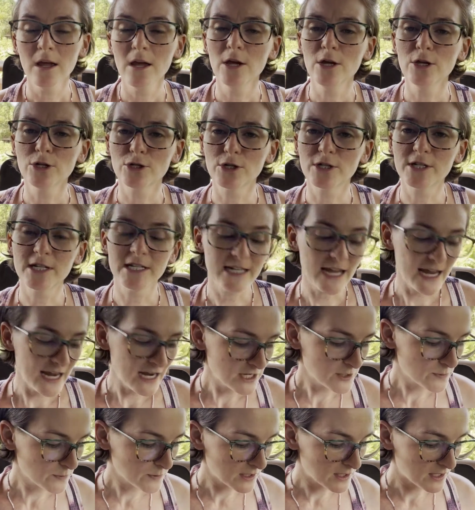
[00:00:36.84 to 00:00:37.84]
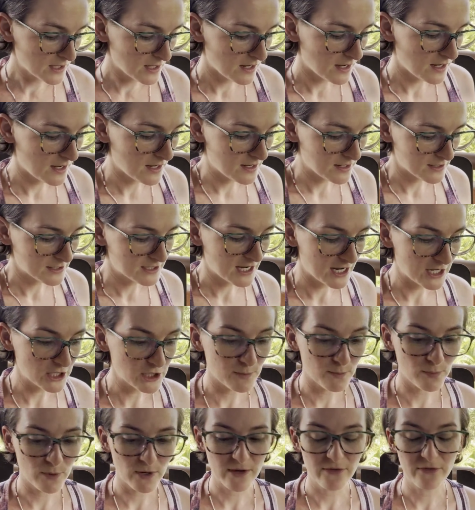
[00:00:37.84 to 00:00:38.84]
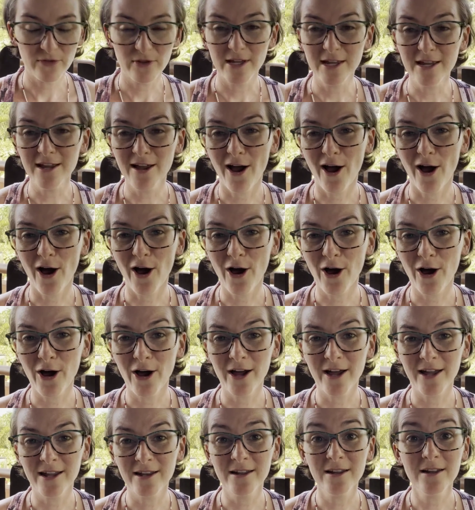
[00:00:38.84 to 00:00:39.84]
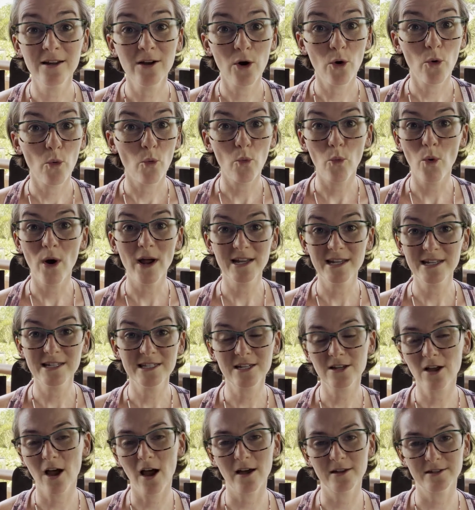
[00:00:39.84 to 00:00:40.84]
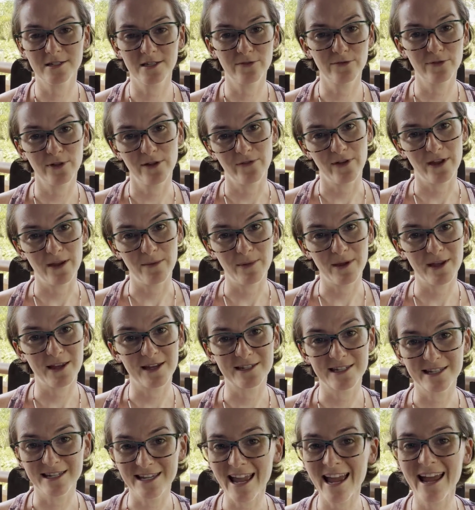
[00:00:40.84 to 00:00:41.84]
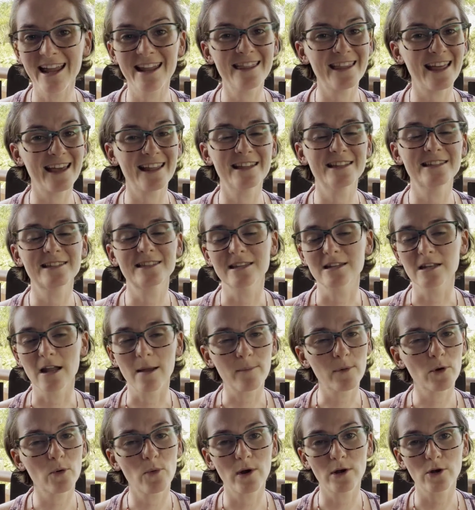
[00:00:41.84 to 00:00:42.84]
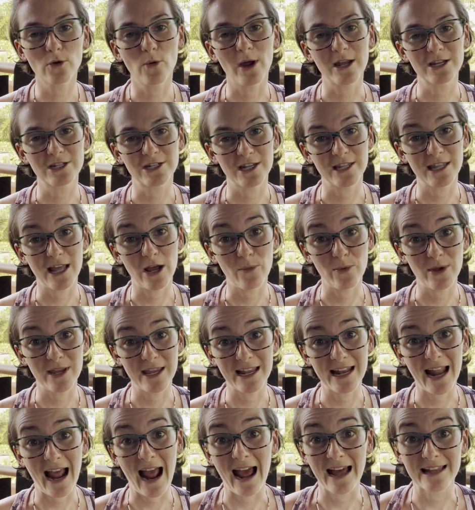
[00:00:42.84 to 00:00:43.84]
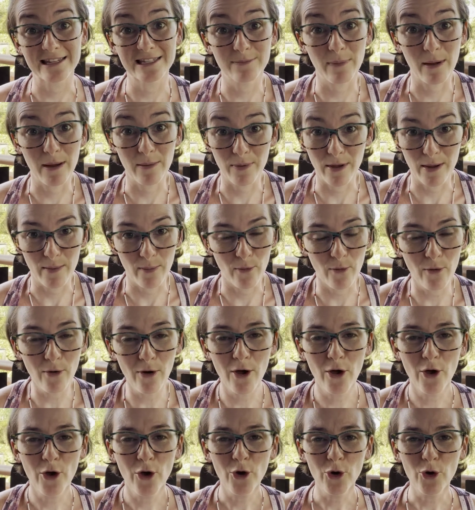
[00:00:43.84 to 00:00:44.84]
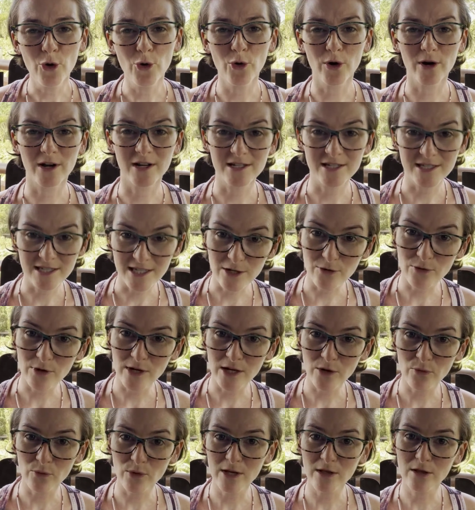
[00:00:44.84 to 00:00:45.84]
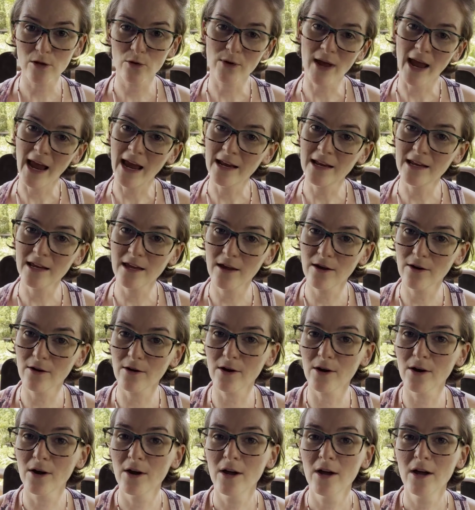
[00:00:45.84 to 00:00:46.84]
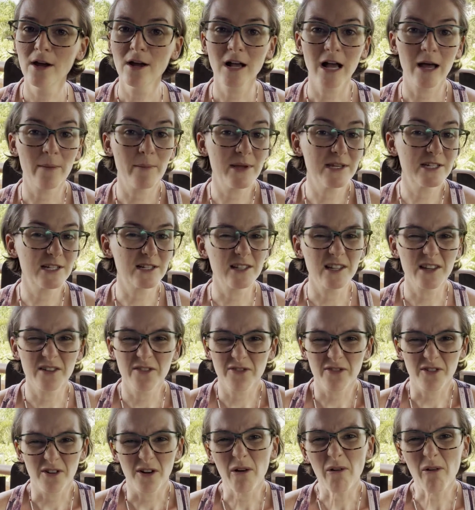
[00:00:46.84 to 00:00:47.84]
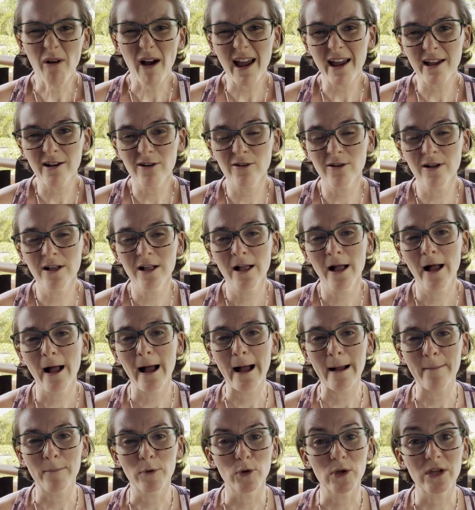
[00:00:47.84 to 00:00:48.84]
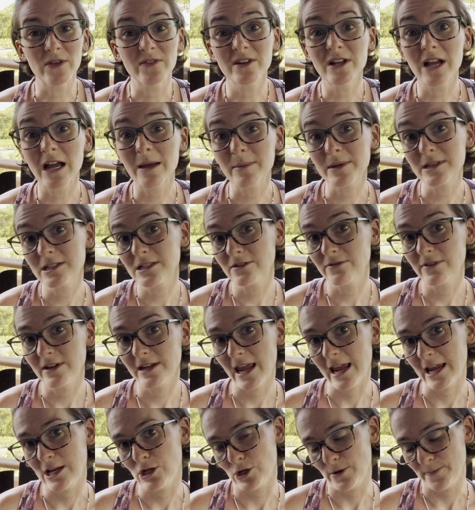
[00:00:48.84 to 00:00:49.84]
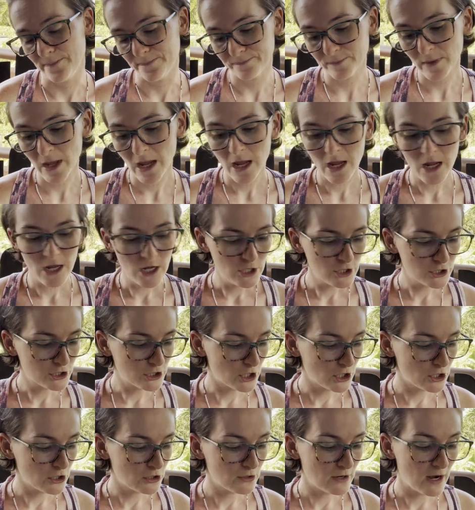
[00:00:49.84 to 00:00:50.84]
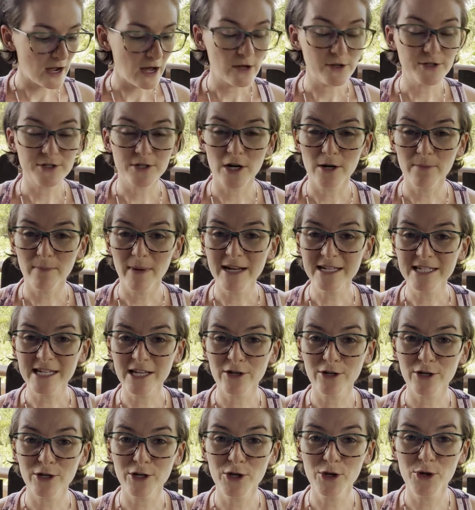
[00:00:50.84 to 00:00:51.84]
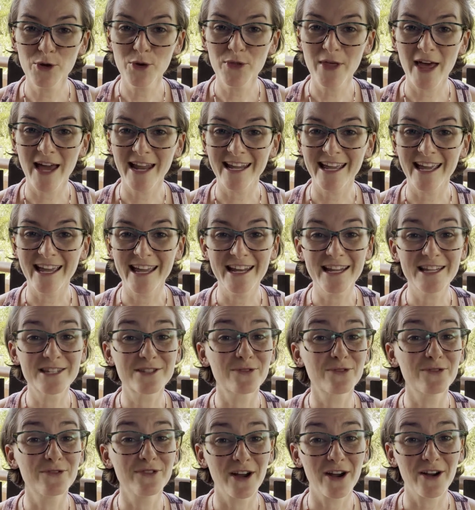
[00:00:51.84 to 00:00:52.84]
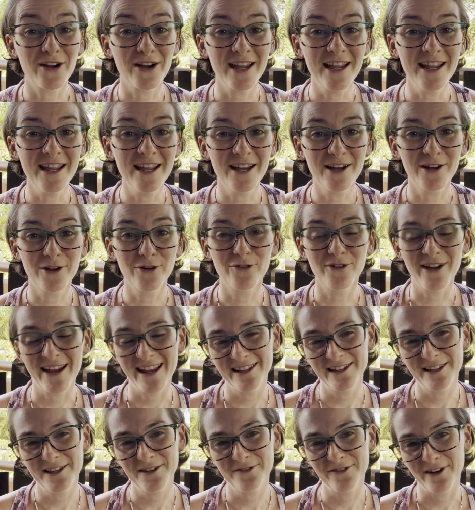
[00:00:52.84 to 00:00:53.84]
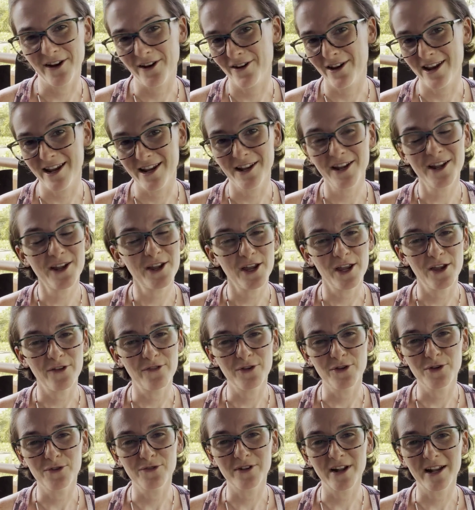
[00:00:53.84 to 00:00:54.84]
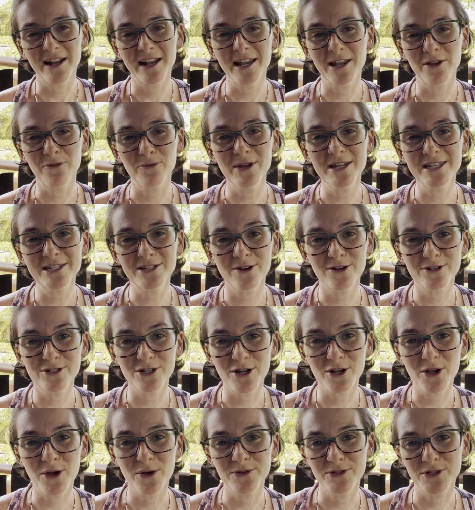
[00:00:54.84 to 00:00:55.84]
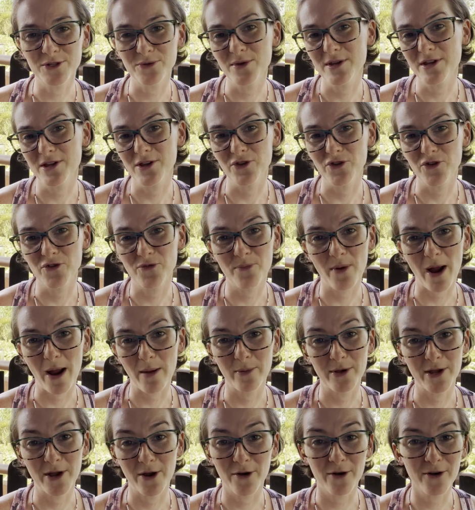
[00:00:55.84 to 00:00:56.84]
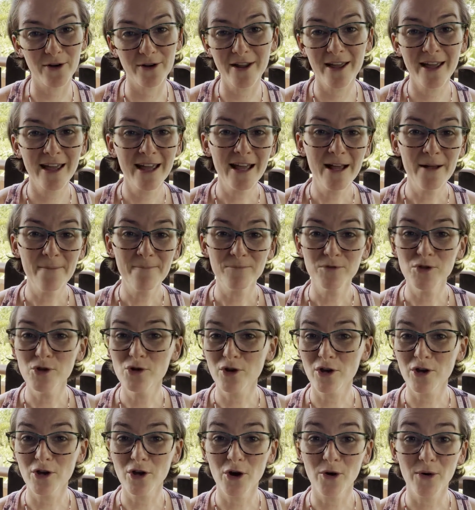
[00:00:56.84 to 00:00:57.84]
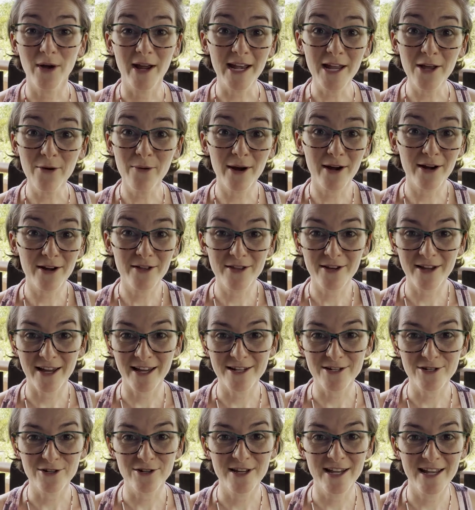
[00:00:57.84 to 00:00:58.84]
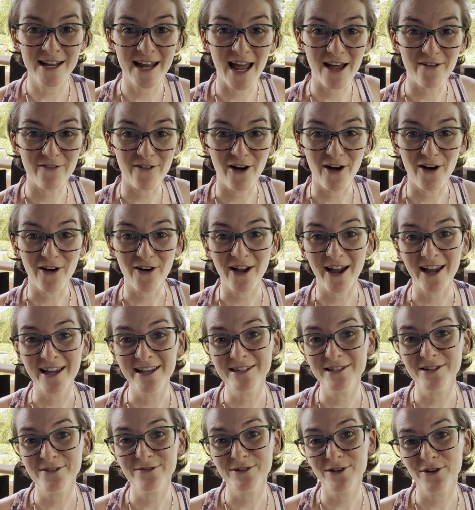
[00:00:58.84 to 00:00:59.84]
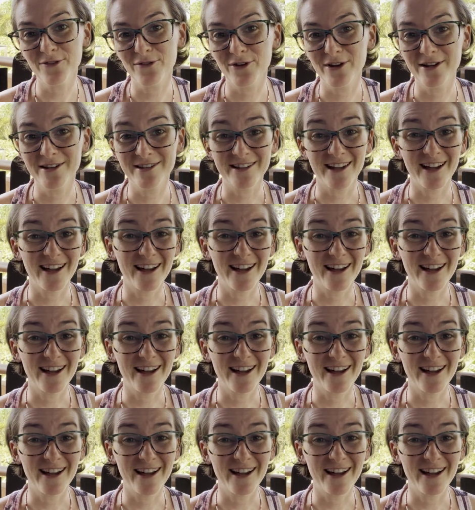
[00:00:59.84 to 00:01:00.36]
So today I just want to touch briefly on what is the cost of living, because again, that is the #1 question that we get asked by people who are considering relocating here, coming to live for a while, or even coming to vacation. So I'll start by telling you that it is very greatly varied. If you've done any research on Costa Rica, you've probably heard you can go anywhere in the country and have all kinds of different,